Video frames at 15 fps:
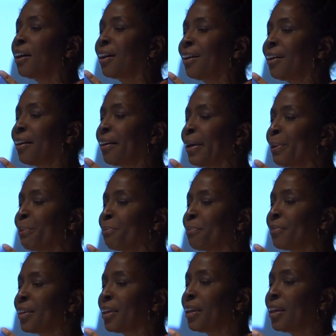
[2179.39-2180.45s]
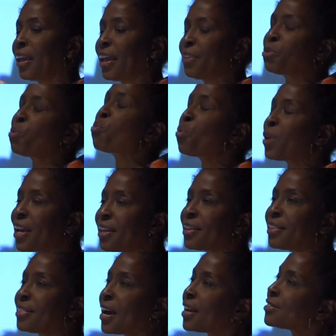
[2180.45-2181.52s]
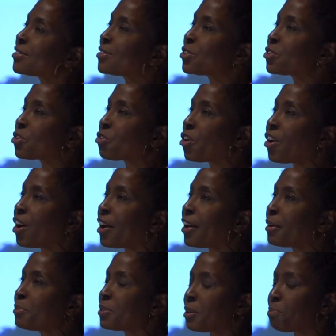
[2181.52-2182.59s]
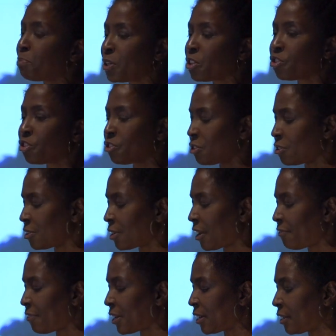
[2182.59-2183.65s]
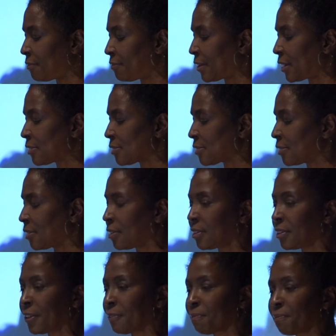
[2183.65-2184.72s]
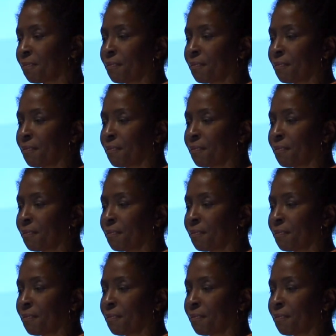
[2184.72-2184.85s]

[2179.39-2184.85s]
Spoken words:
and the way that that's described and pictured, I find fascinating.